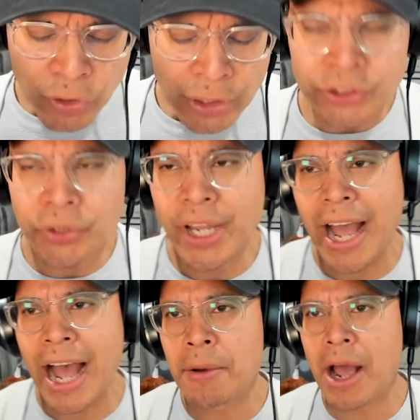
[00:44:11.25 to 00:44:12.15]
So
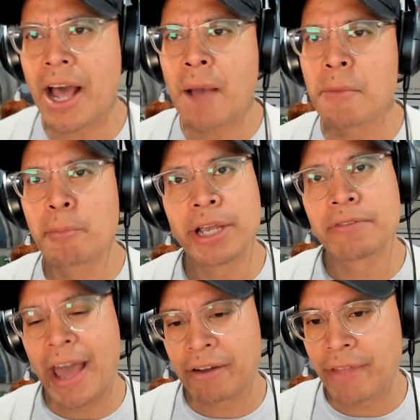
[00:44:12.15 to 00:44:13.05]
yeah, I'm a big
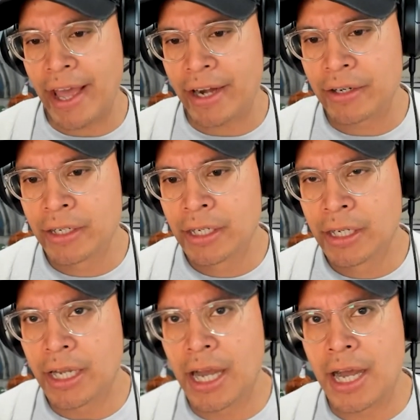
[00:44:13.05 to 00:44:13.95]
fan of that.
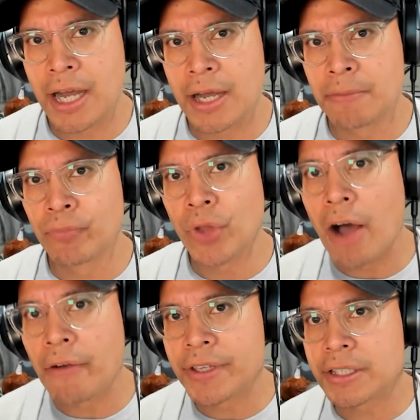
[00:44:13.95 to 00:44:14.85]

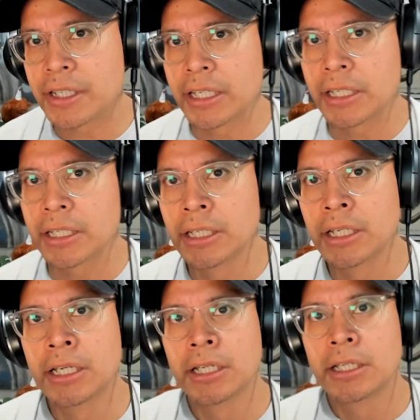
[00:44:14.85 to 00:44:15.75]
Obviously,
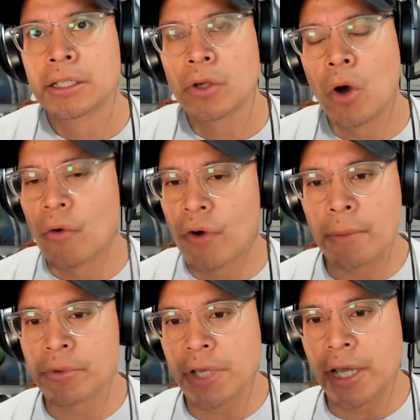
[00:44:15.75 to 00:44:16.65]
over
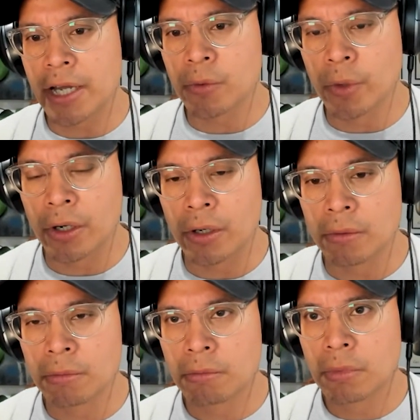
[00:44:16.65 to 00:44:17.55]
at Mosaic,
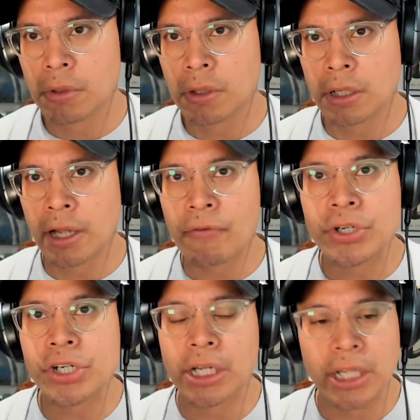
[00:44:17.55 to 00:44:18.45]
we're
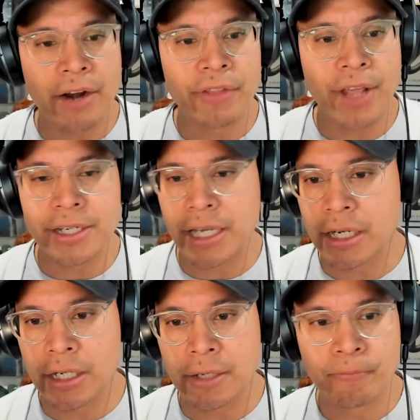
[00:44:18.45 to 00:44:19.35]
leveraging a lot of that
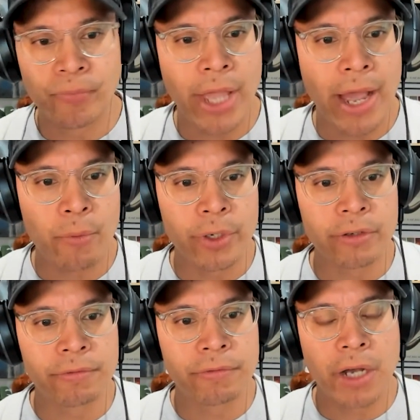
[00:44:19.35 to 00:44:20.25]
data that
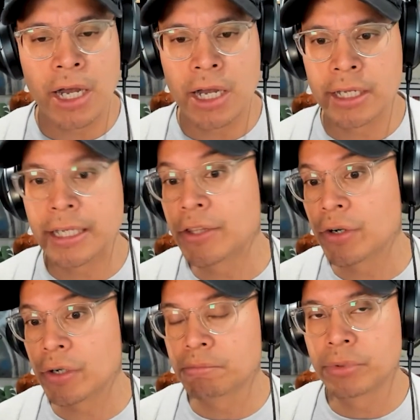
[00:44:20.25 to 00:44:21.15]
we've
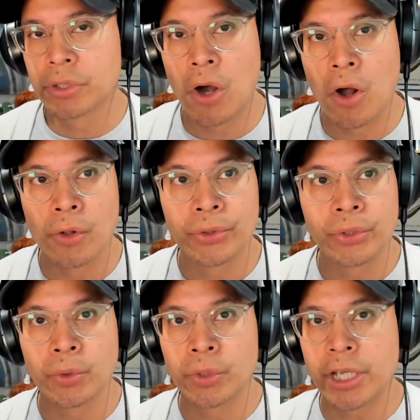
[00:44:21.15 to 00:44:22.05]
either called
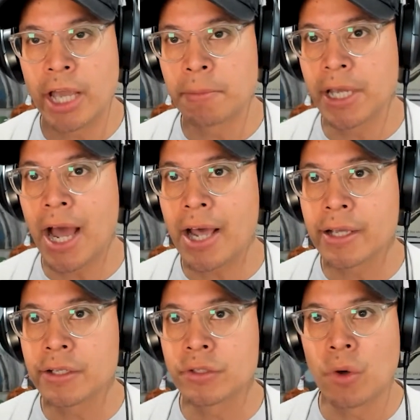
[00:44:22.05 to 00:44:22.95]
through the
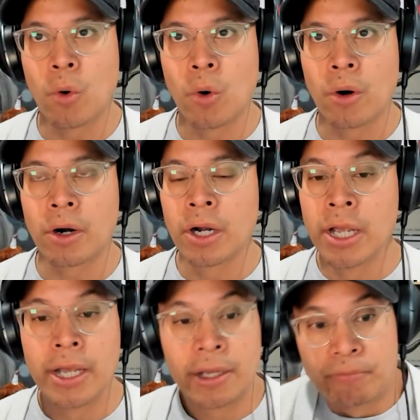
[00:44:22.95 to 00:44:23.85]
APIs or
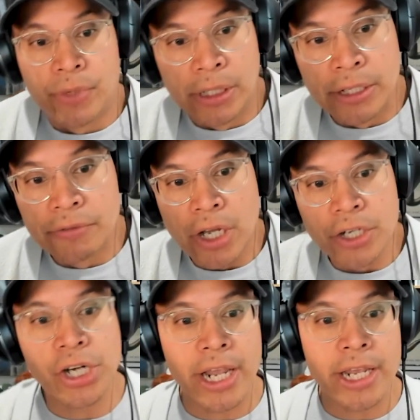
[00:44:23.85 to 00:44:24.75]
lives on
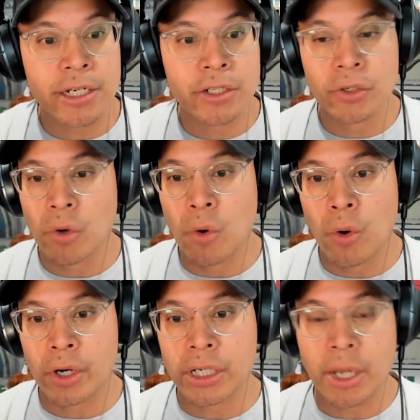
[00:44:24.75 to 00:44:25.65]
chain
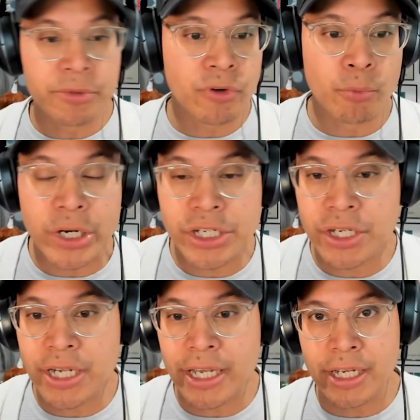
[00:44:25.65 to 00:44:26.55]
or comes from
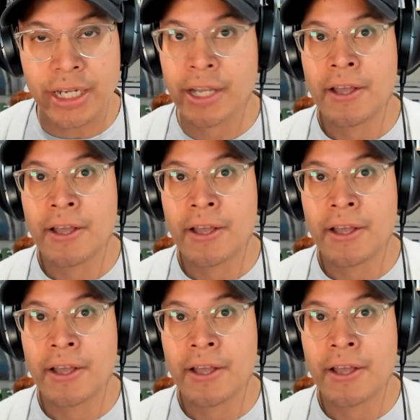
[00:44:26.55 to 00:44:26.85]
Regen data.